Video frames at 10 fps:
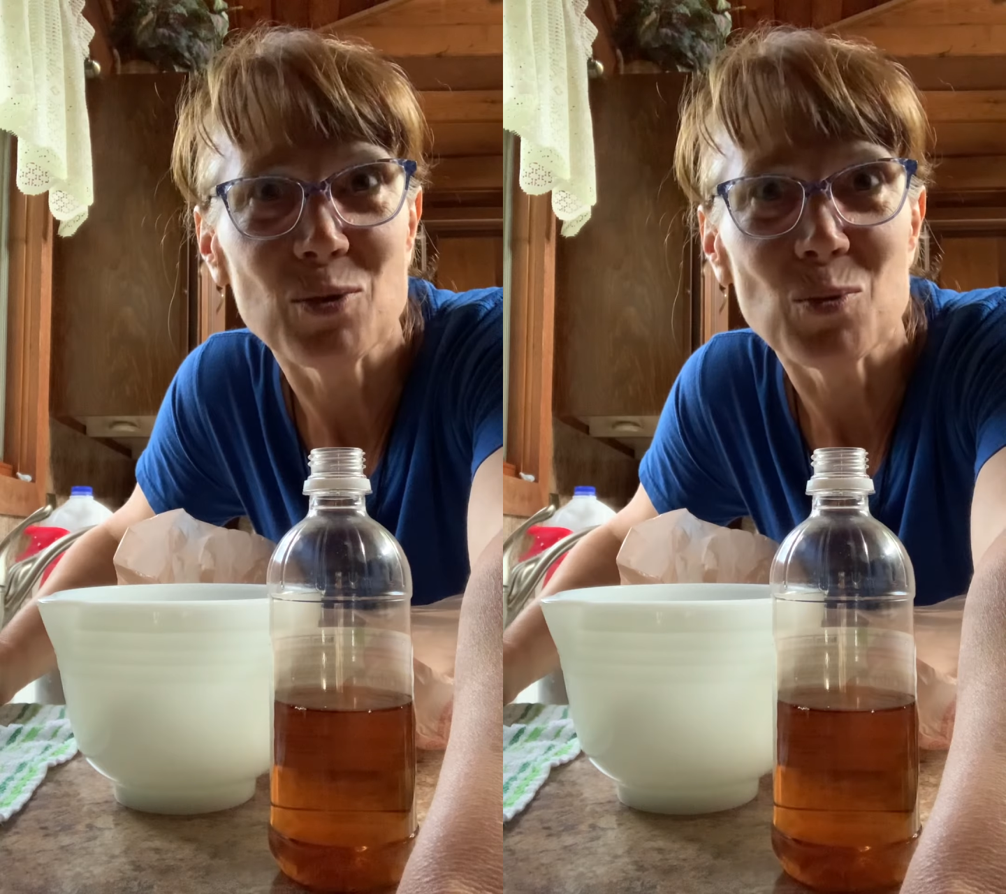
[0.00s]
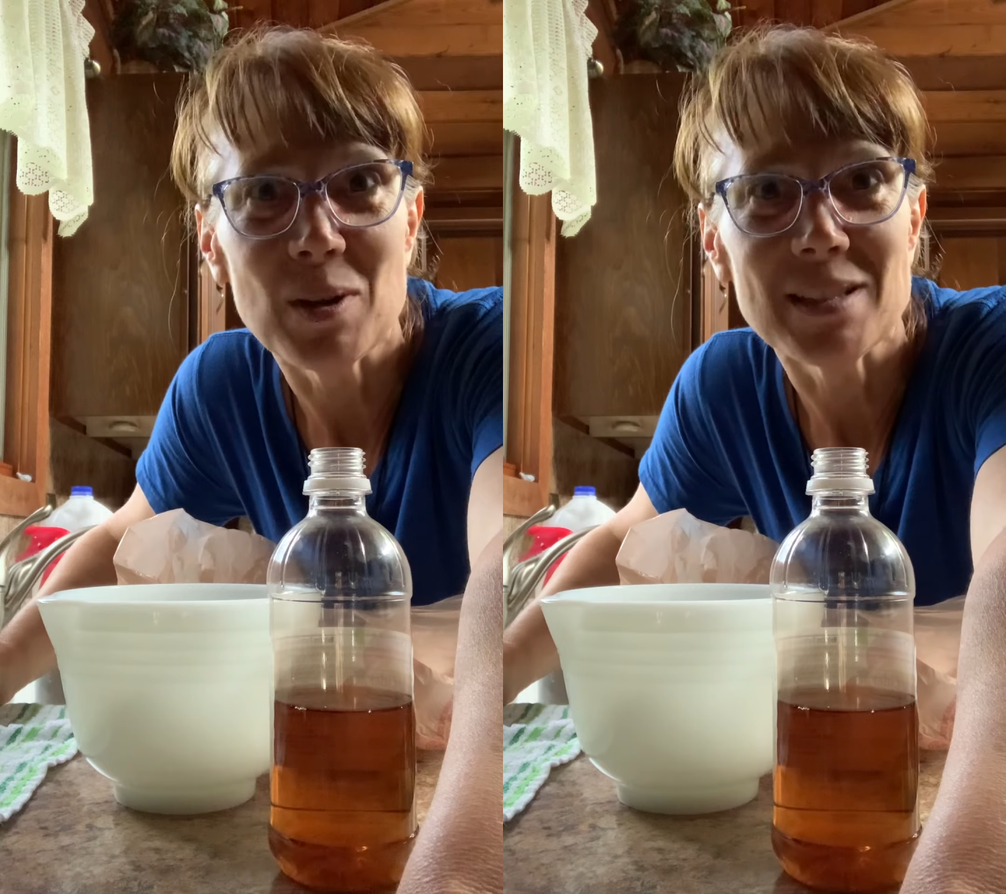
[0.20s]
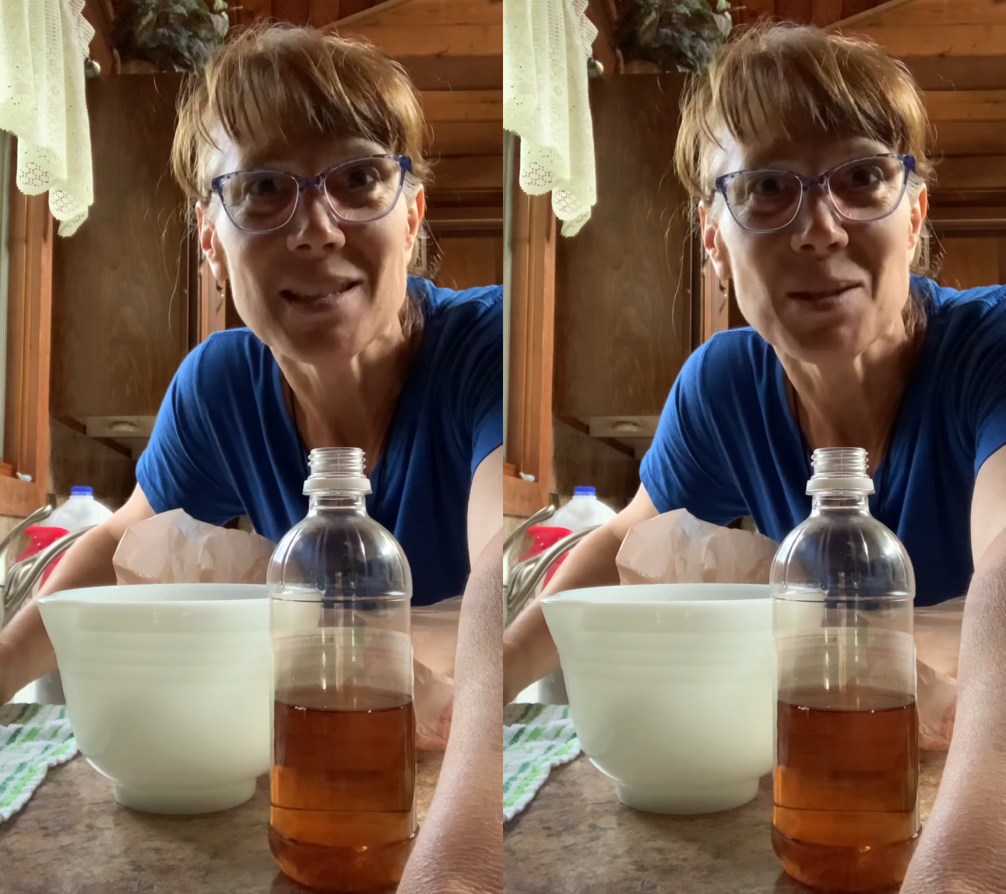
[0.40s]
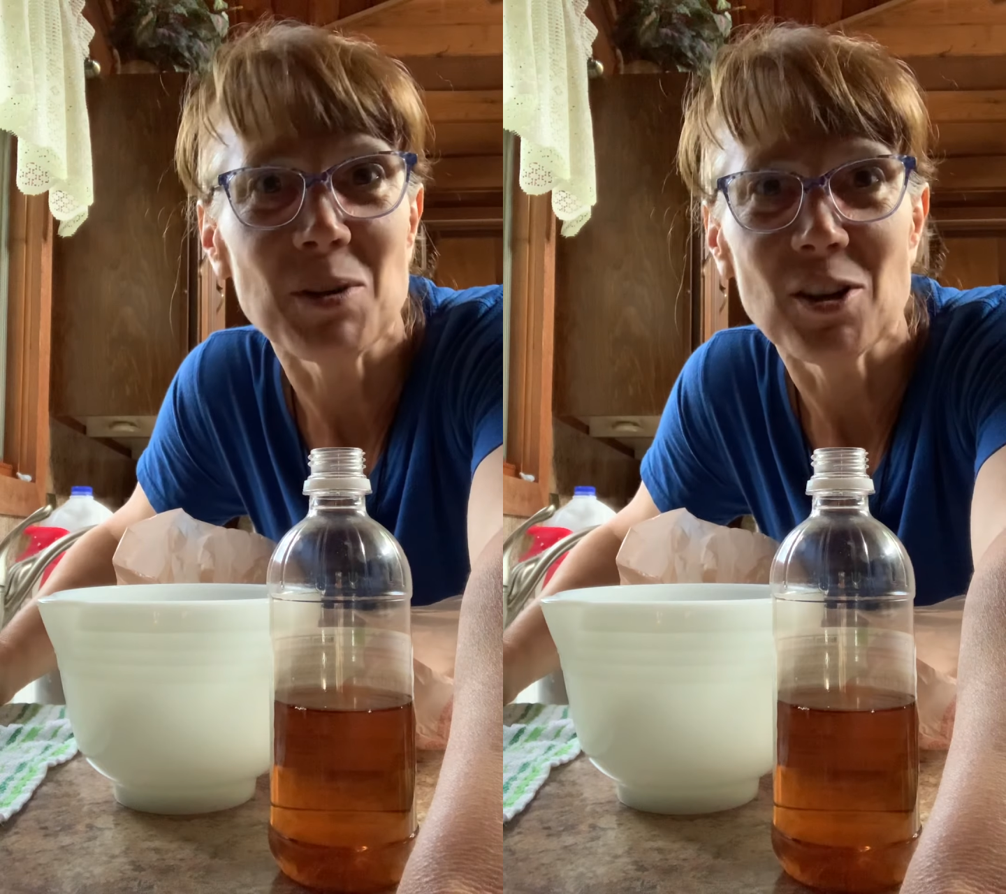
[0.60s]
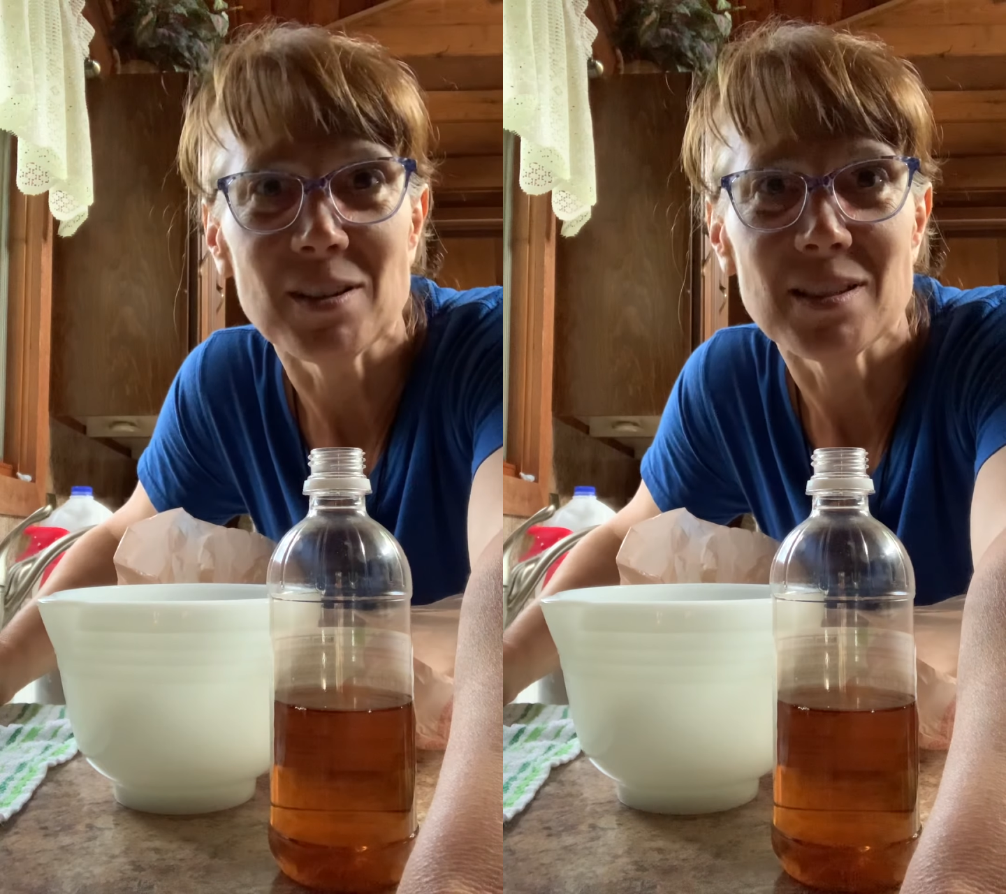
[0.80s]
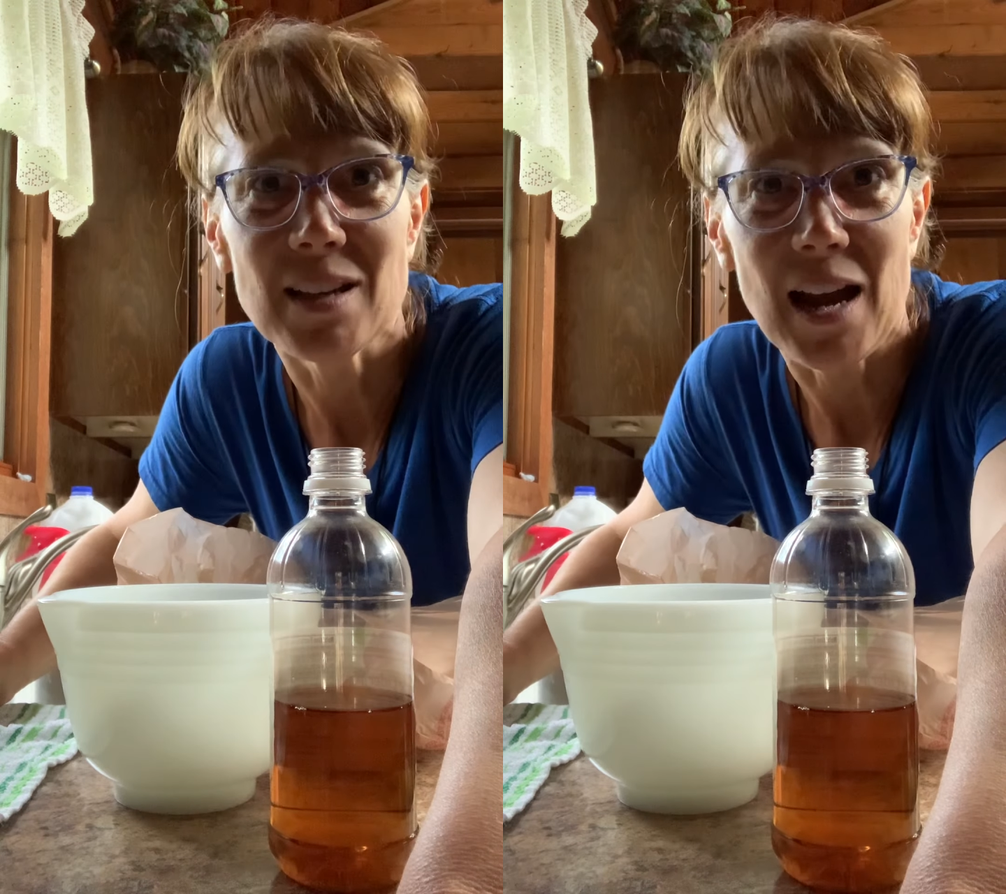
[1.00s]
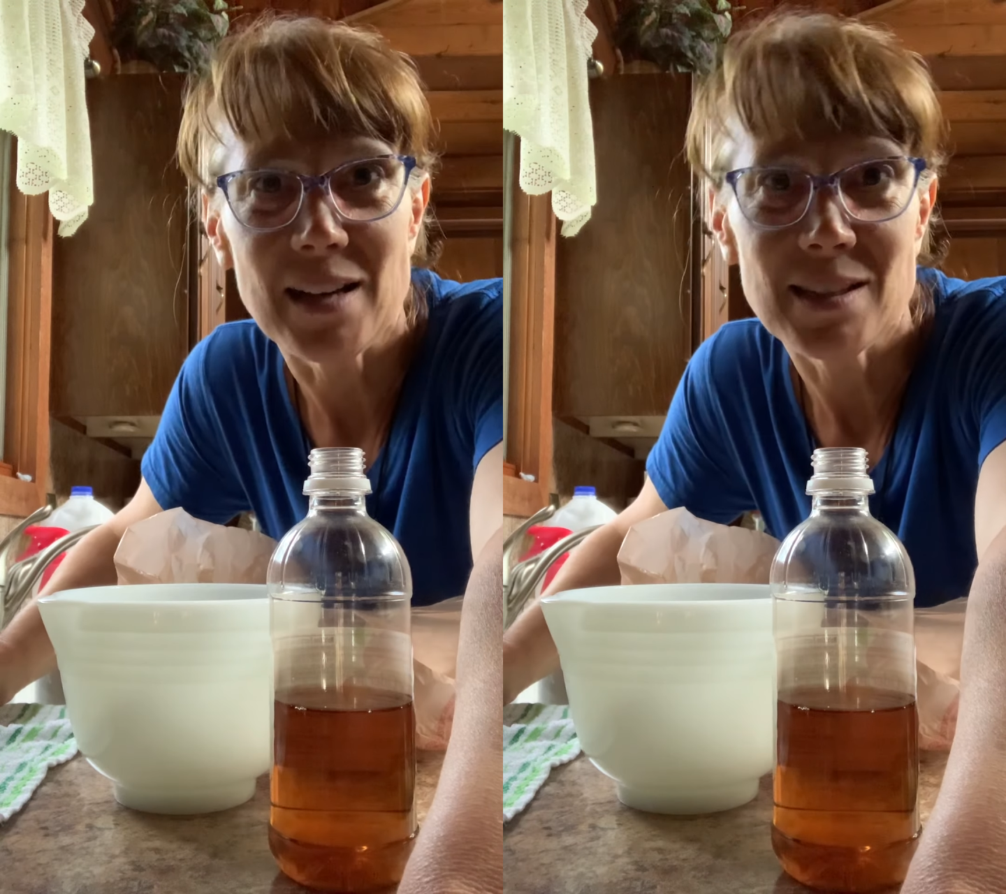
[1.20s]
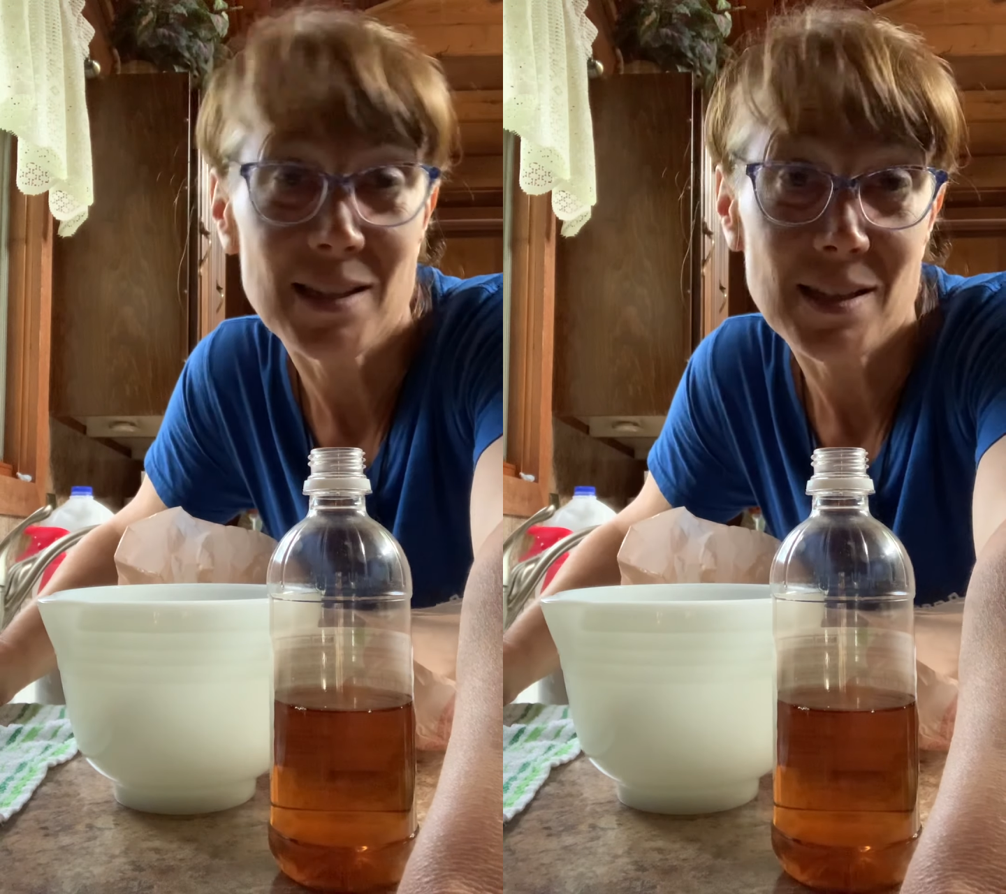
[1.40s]
what Spirit's
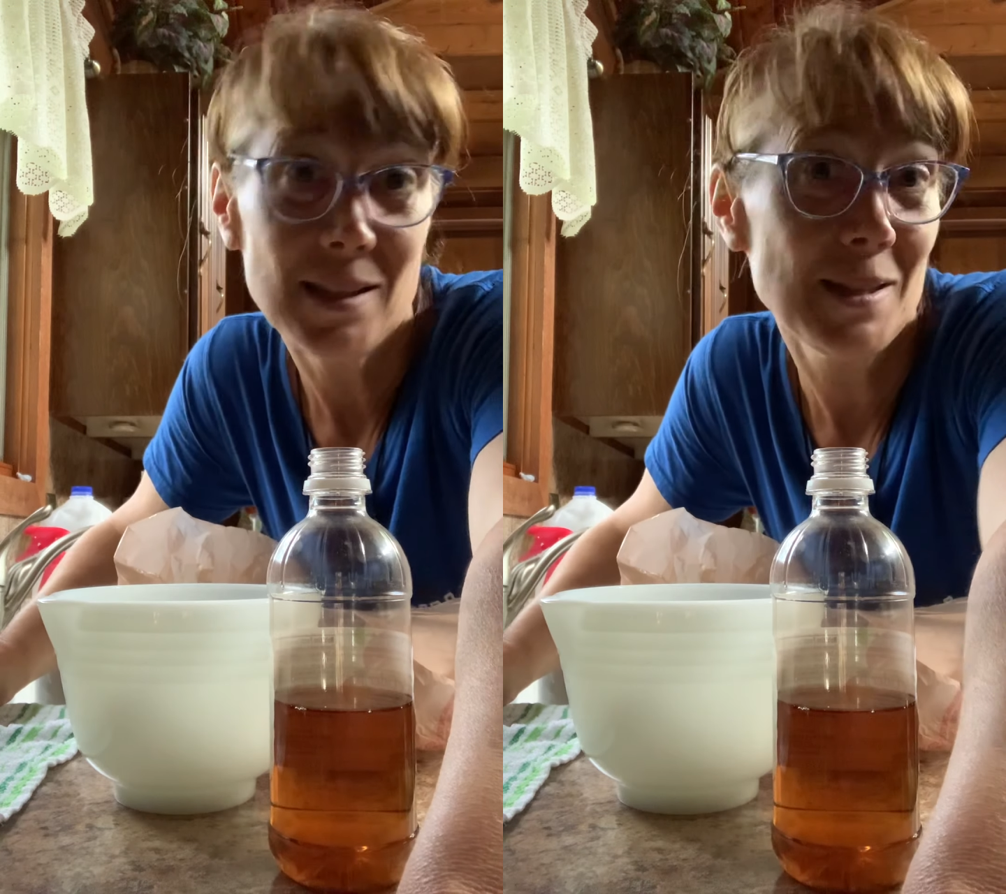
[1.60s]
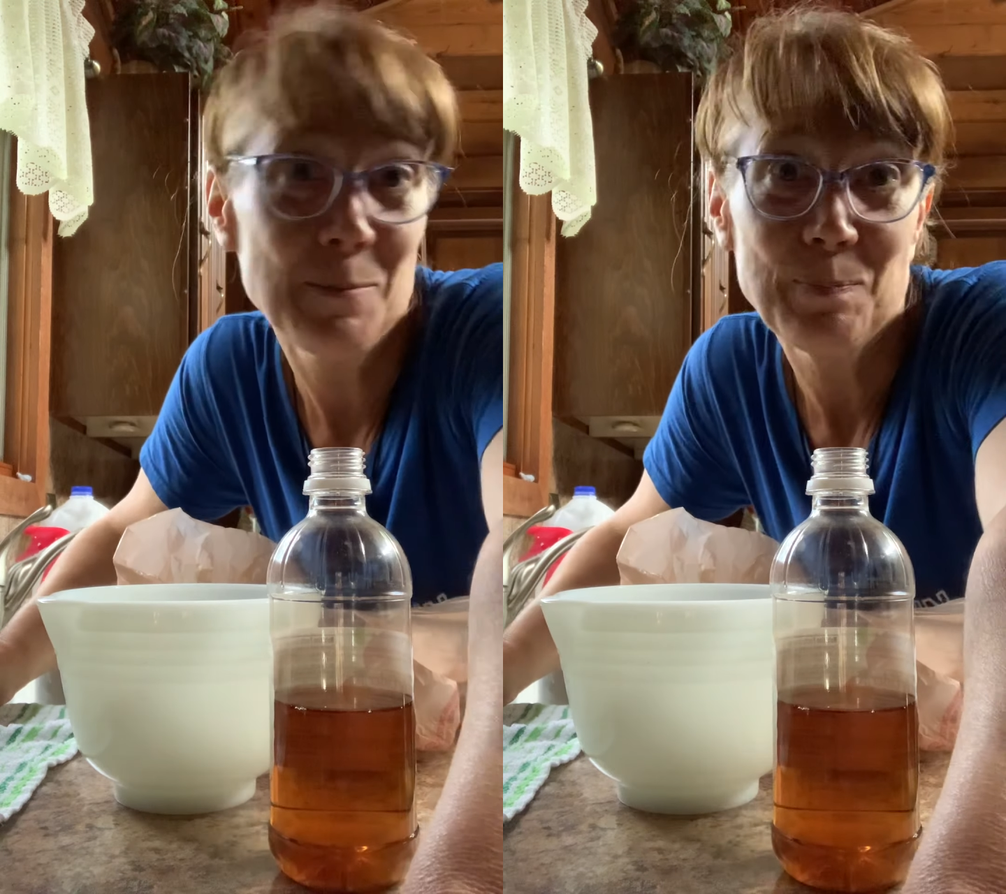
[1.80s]
guidance is.